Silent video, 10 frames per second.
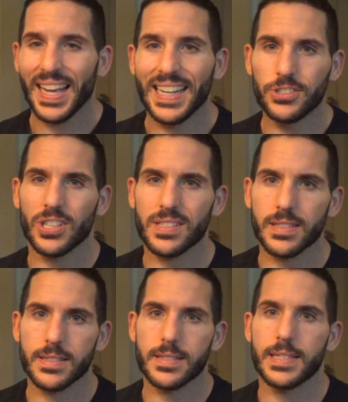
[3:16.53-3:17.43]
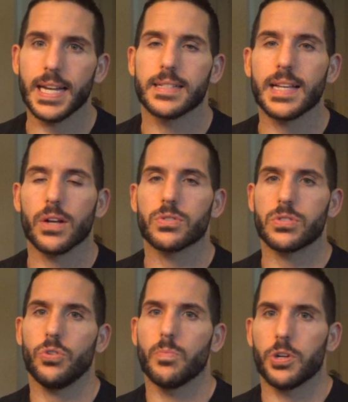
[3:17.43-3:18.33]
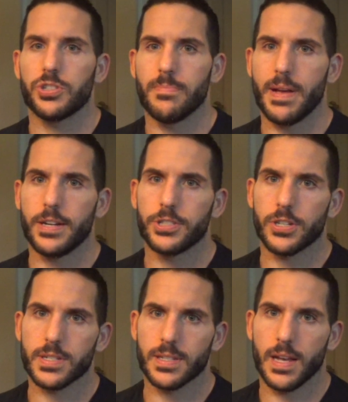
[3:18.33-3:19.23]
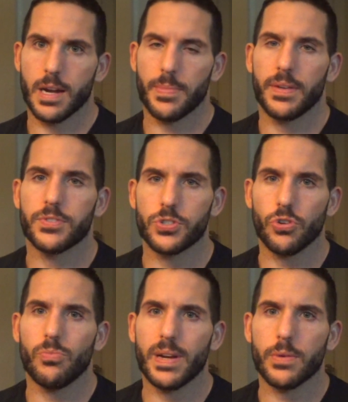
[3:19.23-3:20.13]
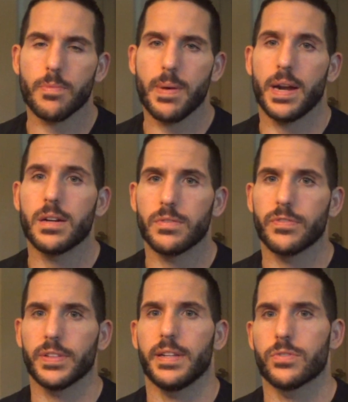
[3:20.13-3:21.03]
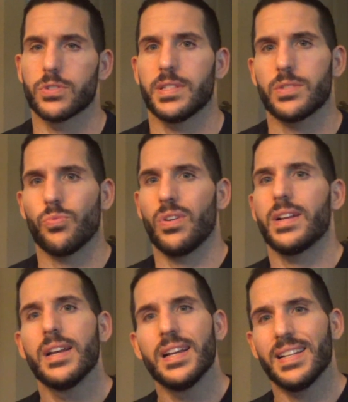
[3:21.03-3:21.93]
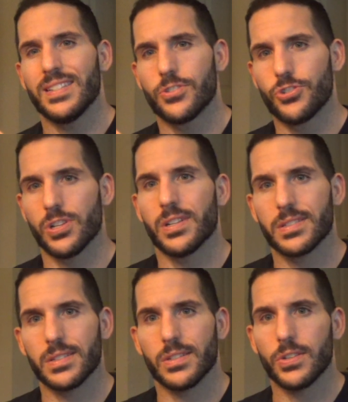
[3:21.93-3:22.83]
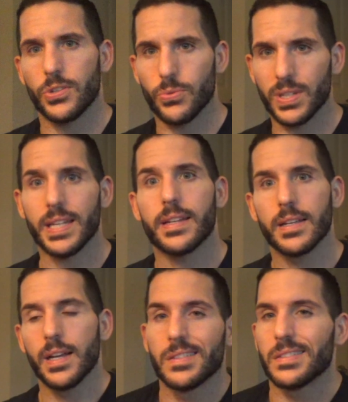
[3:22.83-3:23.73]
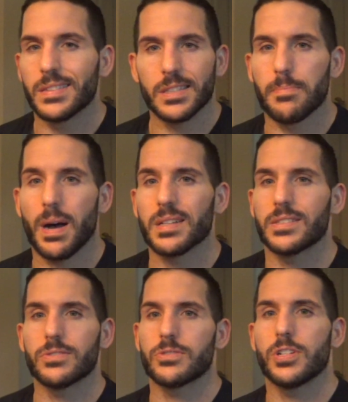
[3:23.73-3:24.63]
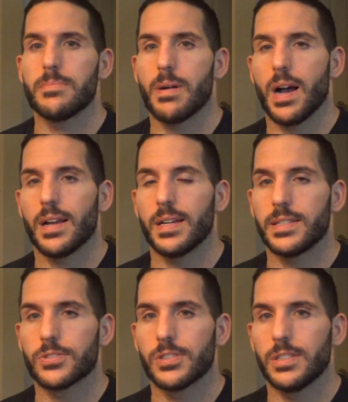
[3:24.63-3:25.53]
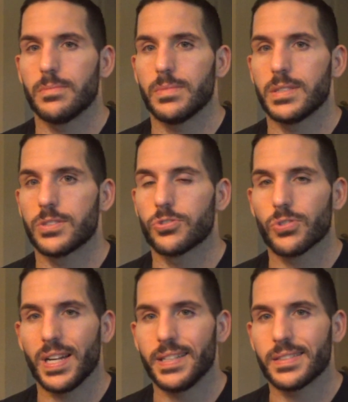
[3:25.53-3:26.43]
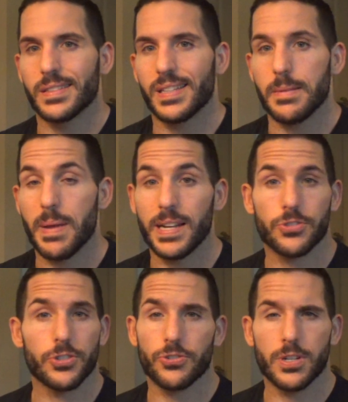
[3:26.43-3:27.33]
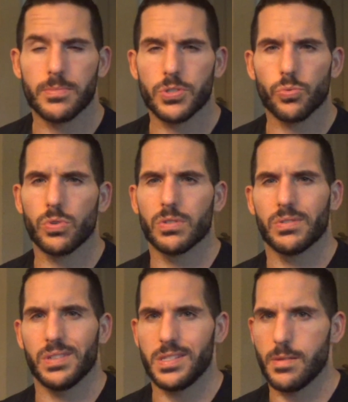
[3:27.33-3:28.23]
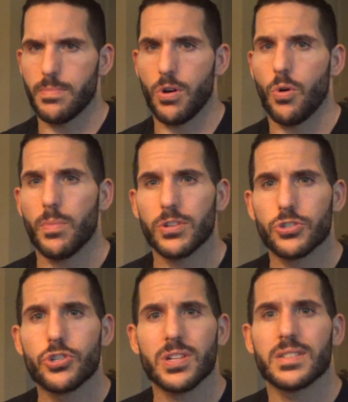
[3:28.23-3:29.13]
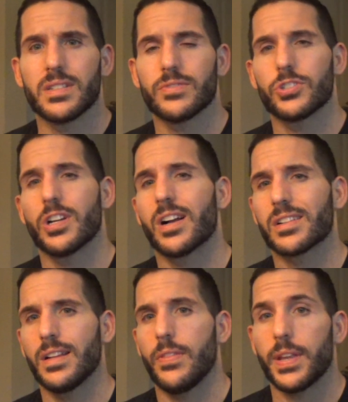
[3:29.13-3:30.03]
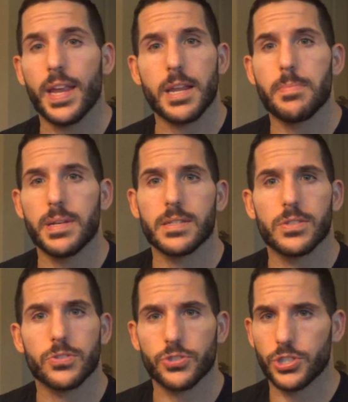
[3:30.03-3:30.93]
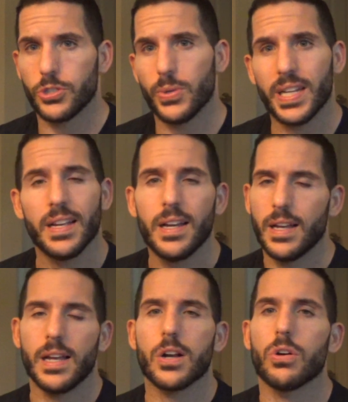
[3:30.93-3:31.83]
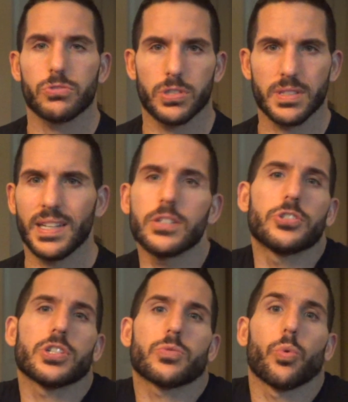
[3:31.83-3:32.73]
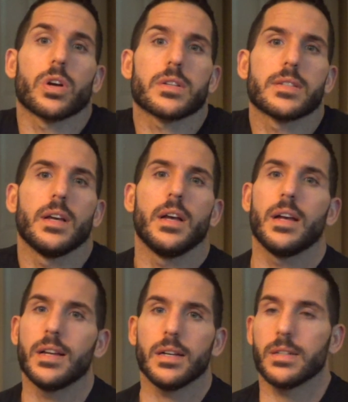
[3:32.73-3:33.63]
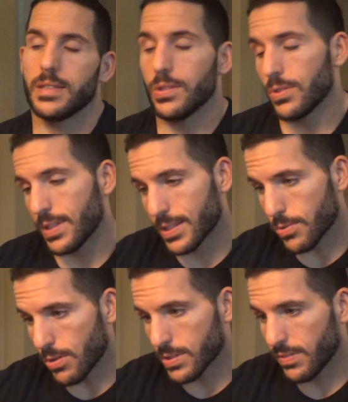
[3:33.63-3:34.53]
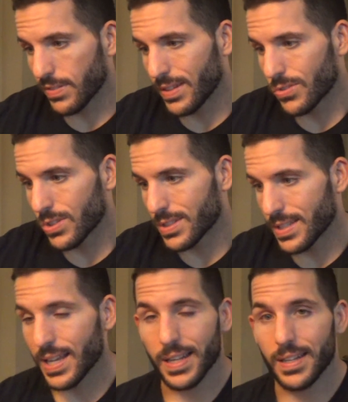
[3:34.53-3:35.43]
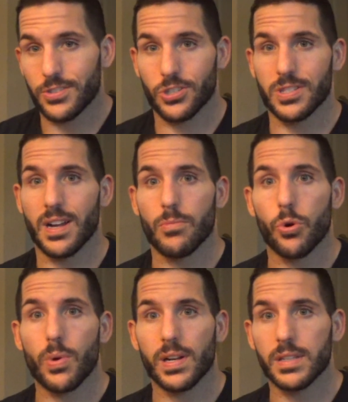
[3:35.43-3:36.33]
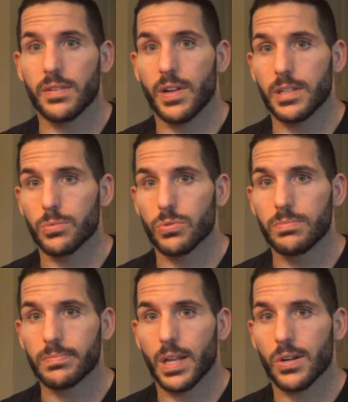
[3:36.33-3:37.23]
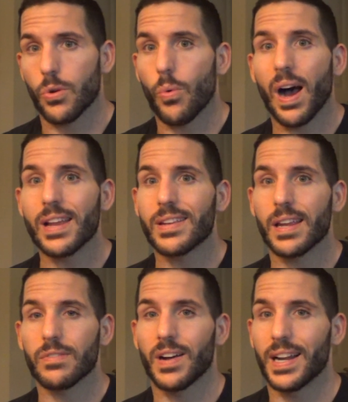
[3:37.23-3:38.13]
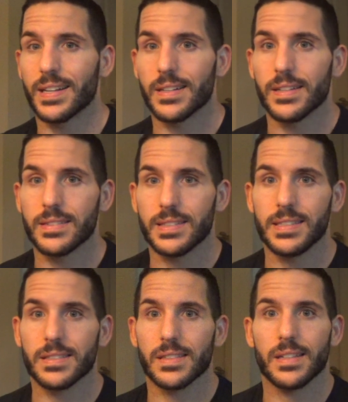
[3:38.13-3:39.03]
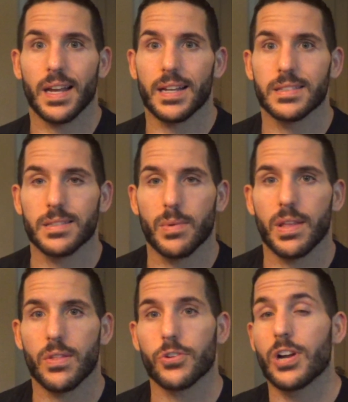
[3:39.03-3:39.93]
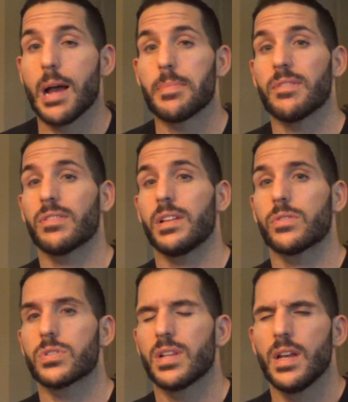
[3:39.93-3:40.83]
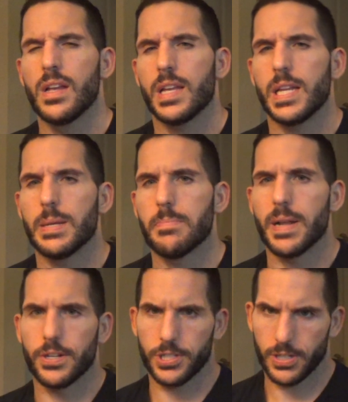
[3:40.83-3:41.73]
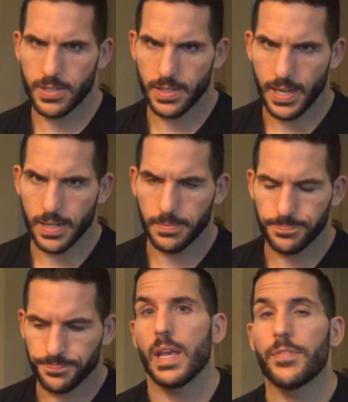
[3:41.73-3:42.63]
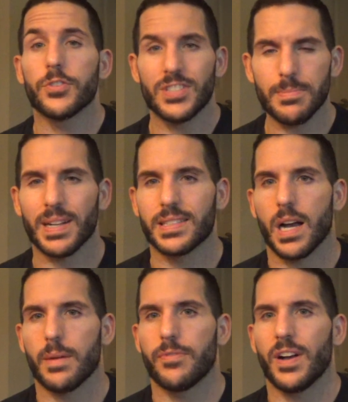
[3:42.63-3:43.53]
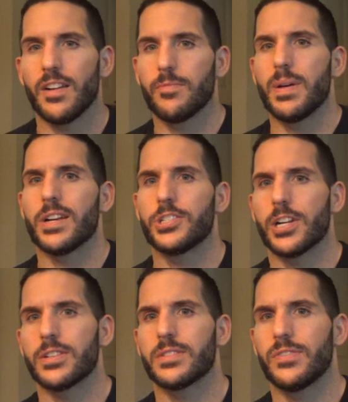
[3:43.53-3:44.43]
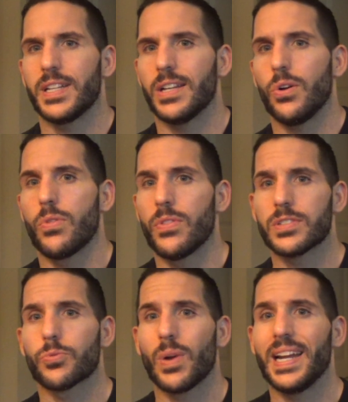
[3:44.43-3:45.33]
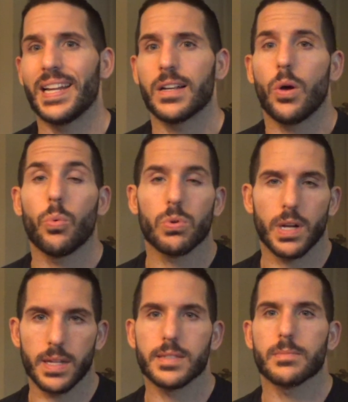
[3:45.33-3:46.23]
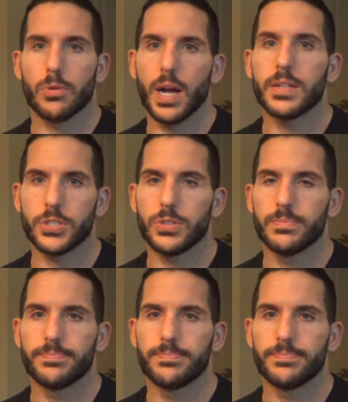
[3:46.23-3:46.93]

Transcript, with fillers: It just stands out so much in Ben & Jerry's lineup. They have so many repetitive flavors. This one is just unique. The Boston cream pie ice cream is great. The pastry cream swirl is the bomb. There's just enough chocolate. The cake pieces are chewy. It all just, it just works. The only thing that's wrong with this flavor is that it's just not more readily available. I don't know why you can't find it as easily as some of the other crappy flavors in Ben & Jerry's lineup. If you see my top five Ben & Jerry's video, this rating will not surprise you.